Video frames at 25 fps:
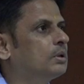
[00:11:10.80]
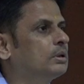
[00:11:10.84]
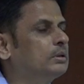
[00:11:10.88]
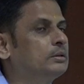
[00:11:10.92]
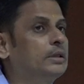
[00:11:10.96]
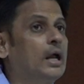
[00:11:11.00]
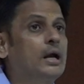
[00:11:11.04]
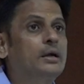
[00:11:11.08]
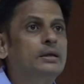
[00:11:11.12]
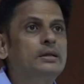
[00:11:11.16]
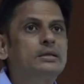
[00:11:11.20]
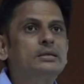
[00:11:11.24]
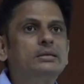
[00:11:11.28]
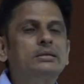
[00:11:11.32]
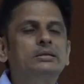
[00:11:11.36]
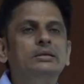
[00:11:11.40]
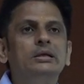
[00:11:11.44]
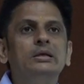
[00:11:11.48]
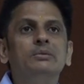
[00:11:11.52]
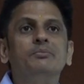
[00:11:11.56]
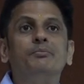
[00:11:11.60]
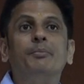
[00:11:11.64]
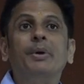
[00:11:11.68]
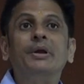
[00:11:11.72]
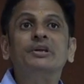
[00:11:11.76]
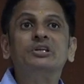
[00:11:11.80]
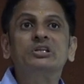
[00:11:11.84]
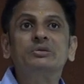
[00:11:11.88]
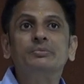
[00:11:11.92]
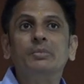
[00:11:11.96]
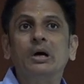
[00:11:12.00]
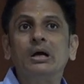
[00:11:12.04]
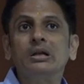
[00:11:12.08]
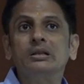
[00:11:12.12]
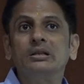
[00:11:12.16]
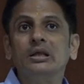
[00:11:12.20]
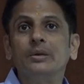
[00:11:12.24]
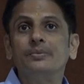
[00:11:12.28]
That is the
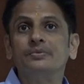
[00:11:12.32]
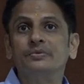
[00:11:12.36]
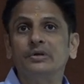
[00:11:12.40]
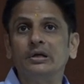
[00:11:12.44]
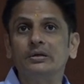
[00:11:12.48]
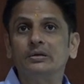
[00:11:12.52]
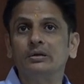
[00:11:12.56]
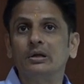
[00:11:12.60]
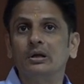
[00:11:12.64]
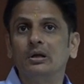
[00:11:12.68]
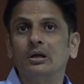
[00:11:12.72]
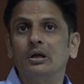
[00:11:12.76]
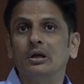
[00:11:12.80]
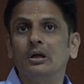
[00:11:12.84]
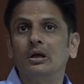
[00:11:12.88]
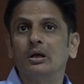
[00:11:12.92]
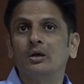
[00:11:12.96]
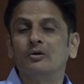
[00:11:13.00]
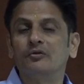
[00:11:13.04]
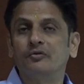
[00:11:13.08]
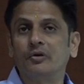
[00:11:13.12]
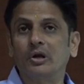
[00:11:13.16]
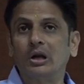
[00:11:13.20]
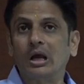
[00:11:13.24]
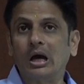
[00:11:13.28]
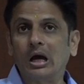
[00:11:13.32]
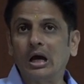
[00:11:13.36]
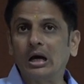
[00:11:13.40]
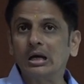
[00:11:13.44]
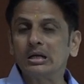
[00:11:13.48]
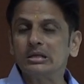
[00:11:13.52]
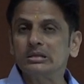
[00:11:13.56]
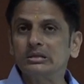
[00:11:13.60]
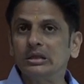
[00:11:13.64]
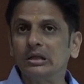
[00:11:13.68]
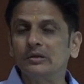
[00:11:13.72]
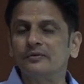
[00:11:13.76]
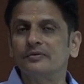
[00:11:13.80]
benchmark they have set for
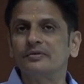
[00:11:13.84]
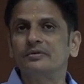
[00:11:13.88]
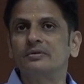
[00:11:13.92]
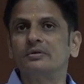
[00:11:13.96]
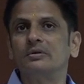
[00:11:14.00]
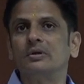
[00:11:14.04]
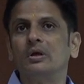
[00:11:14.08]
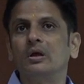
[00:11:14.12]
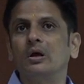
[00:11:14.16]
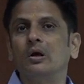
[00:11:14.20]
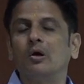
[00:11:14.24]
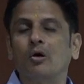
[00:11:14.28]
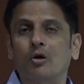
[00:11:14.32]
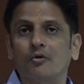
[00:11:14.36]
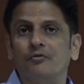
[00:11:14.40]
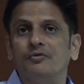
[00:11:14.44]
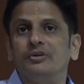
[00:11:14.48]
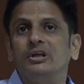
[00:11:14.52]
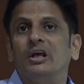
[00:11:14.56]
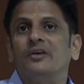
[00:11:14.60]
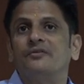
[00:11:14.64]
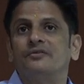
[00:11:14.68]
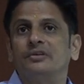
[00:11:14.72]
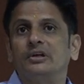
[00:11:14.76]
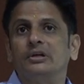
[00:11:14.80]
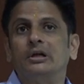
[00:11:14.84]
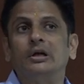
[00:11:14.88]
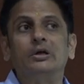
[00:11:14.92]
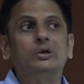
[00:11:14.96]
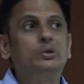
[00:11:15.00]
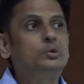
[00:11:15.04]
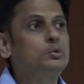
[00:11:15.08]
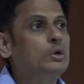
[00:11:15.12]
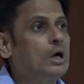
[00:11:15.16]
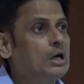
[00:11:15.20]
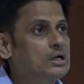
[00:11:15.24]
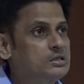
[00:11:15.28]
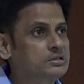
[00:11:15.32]
ourselves, or we have set
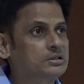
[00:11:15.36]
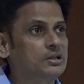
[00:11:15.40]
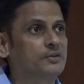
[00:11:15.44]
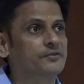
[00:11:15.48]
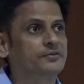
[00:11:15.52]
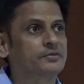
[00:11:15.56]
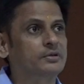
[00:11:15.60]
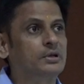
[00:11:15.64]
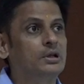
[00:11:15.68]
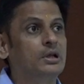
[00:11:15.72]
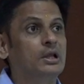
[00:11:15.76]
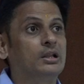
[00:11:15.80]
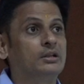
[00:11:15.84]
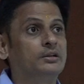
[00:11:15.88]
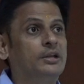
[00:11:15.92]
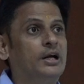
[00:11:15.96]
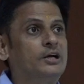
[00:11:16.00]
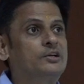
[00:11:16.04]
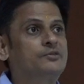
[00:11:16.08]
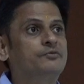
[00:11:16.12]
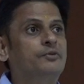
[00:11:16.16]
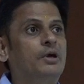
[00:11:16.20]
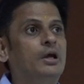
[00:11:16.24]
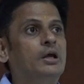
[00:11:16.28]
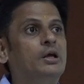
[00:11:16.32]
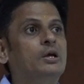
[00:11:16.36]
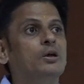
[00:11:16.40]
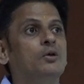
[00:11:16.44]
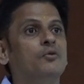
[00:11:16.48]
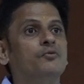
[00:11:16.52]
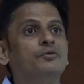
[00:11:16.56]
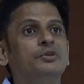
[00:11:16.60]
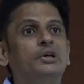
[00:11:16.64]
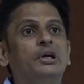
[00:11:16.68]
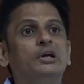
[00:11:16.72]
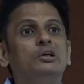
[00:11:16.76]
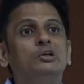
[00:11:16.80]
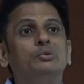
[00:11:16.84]
unto ourselves. That's why
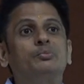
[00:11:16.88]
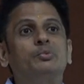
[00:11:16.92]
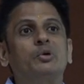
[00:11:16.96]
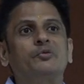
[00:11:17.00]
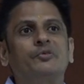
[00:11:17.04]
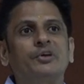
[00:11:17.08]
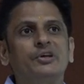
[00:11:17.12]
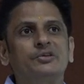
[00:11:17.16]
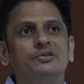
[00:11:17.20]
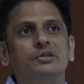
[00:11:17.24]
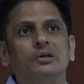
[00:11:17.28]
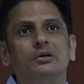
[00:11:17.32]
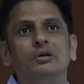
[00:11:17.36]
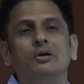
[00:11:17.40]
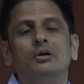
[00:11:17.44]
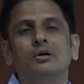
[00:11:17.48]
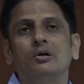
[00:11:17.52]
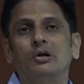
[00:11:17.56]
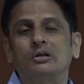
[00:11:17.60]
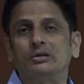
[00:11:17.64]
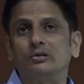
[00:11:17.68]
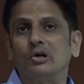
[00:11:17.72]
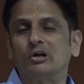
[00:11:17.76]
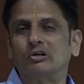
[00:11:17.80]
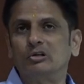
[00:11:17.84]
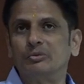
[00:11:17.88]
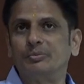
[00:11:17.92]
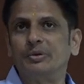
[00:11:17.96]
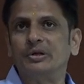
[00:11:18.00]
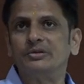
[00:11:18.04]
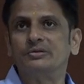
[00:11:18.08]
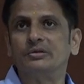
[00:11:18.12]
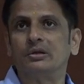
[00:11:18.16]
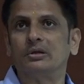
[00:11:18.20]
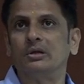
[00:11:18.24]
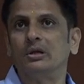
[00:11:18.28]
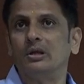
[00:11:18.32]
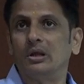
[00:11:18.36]
we are into profession, not an
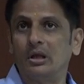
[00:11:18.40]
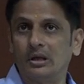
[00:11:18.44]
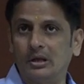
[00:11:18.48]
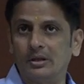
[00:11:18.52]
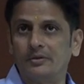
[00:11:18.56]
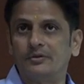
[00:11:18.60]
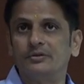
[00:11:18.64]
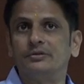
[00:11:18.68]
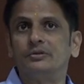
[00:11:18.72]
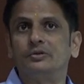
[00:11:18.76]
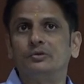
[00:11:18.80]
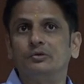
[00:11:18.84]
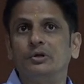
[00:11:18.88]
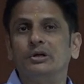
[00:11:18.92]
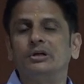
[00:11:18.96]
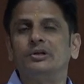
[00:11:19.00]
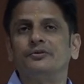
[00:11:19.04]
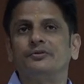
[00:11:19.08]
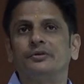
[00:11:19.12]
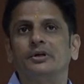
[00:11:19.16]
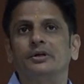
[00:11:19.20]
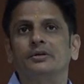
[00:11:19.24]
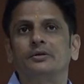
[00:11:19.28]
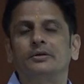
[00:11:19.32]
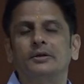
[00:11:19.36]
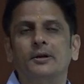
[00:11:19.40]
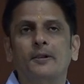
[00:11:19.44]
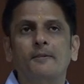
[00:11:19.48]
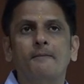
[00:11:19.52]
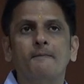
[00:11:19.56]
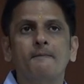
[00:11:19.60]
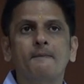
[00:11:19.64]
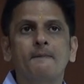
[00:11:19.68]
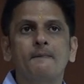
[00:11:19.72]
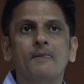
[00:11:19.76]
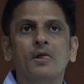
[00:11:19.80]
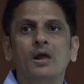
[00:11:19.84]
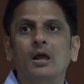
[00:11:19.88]
occupation. Again, these two are different.
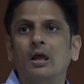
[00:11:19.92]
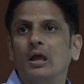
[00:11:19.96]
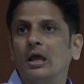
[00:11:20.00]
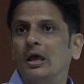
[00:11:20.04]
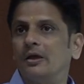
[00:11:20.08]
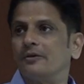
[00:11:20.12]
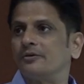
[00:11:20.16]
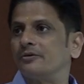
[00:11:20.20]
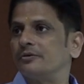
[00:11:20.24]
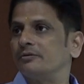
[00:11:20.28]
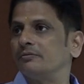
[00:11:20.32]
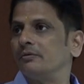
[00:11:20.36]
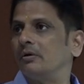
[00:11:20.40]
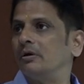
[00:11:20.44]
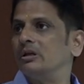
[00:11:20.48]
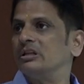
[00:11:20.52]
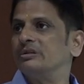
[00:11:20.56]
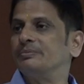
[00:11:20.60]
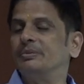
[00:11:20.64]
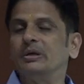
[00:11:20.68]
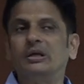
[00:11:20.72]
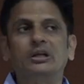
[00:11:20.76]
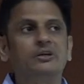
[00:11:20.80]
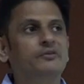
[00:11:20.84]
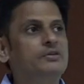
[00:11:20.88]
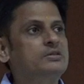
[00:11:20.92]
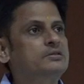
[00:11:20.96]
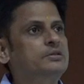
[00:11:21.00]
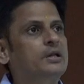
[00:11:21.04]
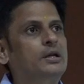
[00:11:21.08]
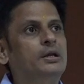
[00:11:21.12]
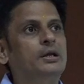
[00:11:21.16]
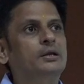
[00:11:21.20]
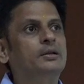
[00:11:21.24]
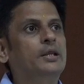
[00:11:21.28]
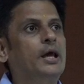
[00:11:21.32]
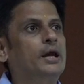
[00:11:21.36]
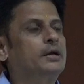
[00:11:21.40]
As one speaker was
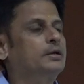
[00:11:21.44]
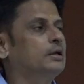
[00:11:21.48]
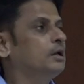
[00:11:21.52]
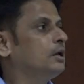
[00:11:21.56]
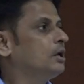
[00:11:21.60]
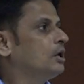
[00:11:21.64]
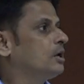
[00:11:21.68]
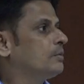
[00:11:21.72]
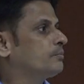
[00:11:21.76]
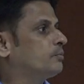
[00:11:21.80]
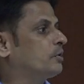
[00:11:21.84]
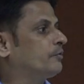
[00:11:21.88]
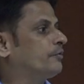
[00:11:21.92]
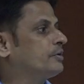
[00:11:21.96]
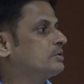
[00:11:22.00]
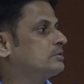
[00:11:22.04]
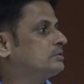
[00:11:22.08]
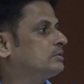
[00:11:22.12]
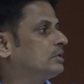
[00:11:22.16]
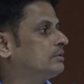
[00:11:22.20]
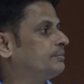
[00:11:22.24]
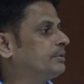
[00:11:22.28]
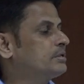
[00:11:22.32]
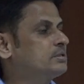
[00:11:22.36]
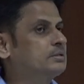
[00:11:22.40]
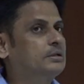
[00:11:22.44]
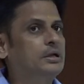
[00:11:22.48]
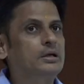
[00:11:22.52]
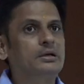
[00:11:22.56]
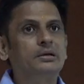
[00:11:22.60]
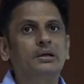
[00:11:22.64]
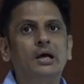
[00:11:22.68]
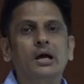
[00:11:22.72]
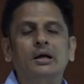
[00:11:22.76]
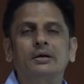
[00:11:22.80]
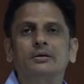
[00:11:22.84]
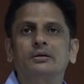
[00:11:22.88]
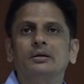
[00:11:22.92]
telling that professional
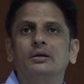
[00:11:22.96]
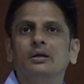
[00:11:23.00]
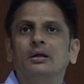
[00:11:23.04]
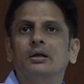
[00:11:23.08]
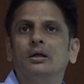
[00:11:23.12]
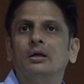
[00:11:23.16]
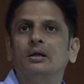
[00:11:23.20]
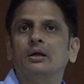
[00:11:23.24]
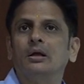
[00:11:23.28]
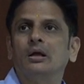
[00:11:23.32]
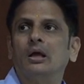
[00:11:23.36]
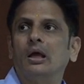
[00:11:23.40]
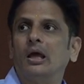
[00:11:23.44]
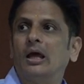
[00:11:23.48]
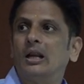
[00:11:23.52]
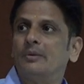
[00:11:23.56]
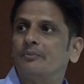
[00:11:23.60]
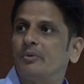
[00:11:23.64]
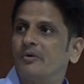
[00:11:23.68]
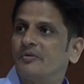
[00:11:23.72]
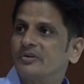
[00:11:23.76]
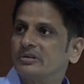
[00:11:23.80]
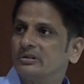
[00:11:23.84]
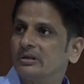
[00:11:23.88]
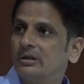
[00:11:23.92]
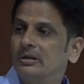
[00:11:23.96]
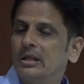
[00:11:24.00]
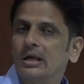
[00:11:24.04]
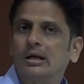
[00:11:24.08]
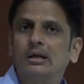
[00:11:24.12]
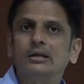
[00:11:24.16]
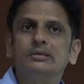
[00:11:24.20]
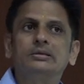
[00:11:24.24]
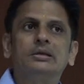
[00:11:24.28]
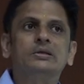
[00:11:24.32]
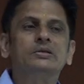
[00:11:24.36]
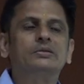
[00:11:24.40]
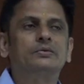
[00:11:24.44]
misconduct and professional
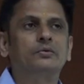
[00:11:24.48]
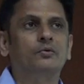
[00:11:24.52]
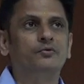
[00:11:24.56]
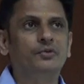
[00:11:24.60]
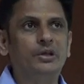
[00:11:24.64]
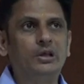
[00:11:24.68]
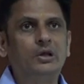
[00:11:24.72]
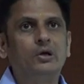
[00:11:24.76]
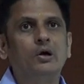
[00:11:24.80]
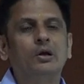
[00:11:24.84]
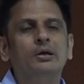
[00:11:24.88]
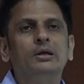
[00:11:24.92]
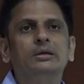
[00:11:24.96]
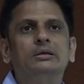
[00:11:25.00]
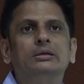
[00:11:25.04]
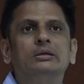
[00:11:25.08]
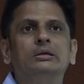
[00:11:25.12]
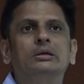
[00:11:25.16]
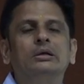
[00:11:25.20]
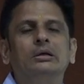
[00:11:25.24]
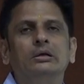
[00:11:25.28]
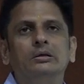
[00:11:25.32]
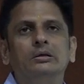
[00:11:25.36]
negligence, we call it